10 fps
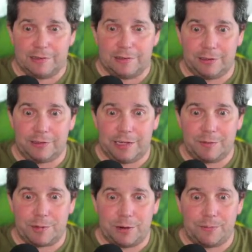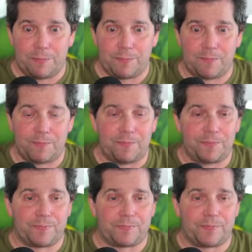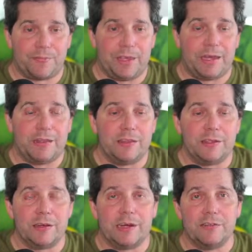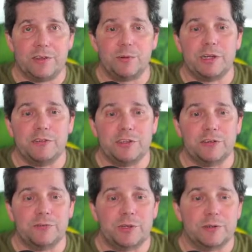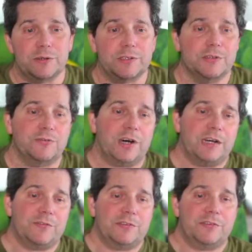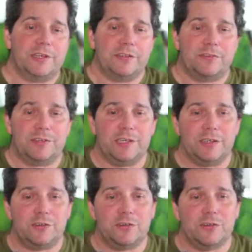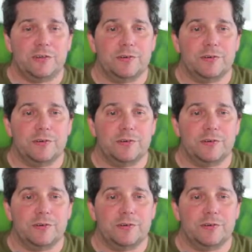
little nightmare. And the double idea of e5 is that it